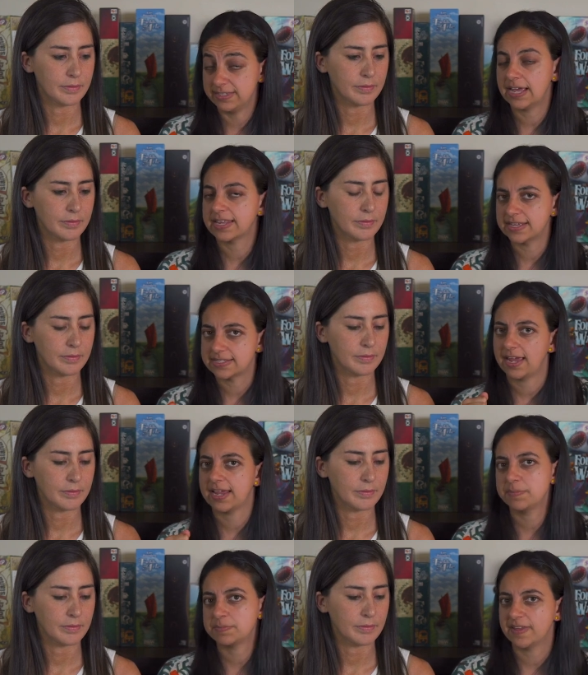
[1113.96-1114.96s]
Speaker 1: the as I, I,
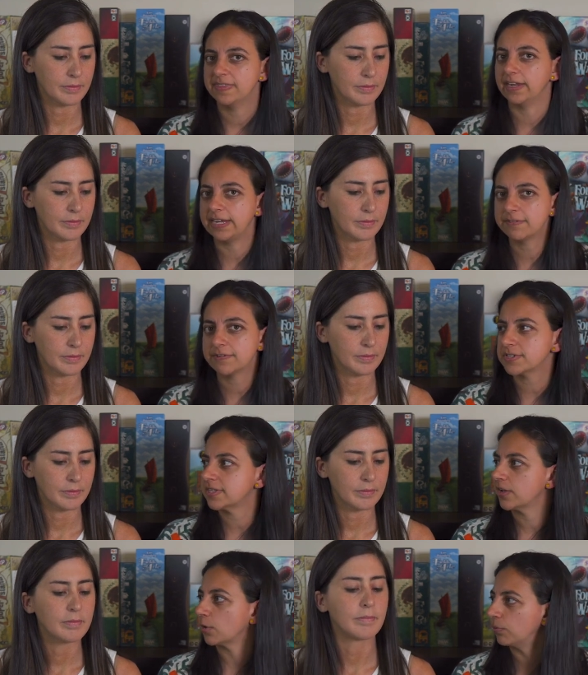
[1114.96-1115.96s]
keep saying the levers
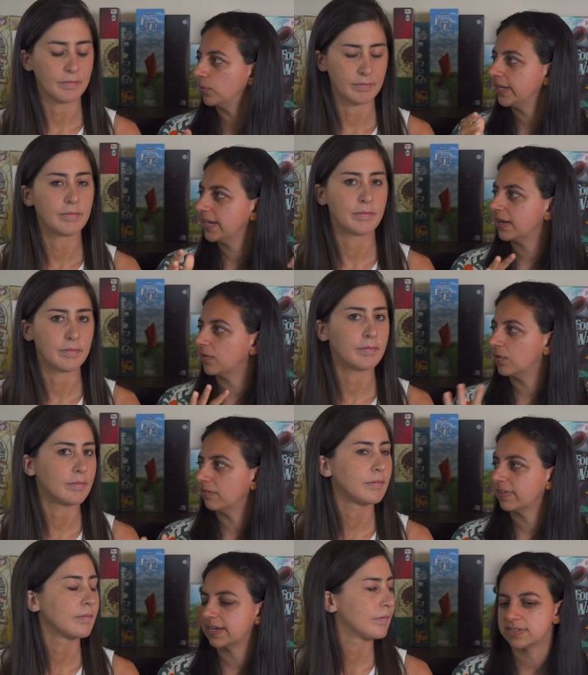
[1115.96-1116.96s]
that you're pulling and mm. all
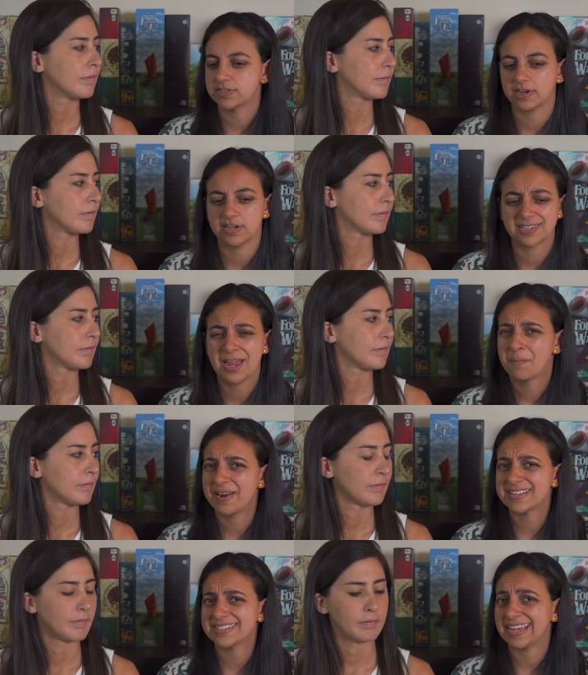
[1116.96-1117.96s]
of that interconnect. But
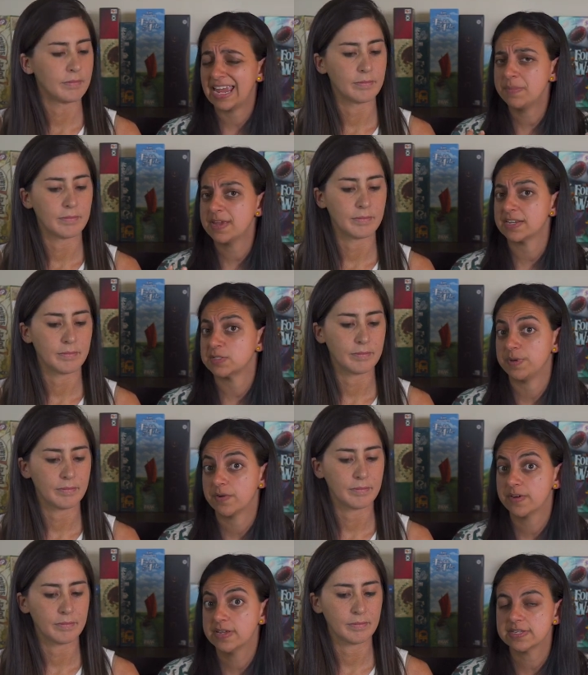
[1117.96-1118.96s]
as a gaming
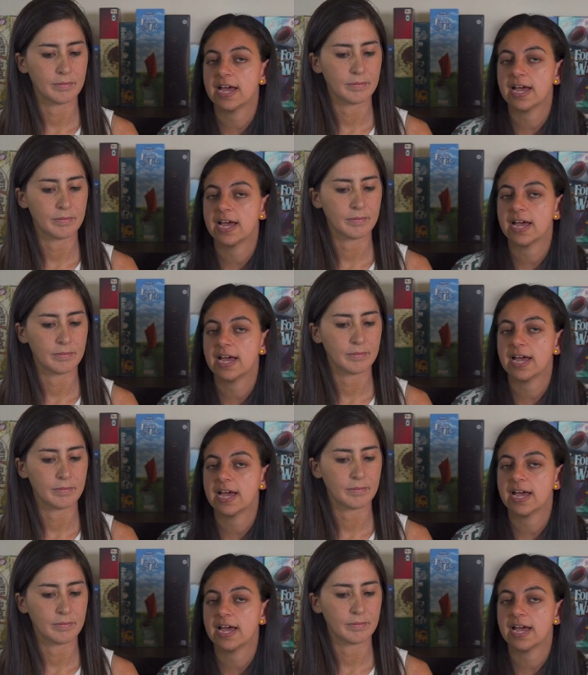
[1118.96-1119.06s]
experience,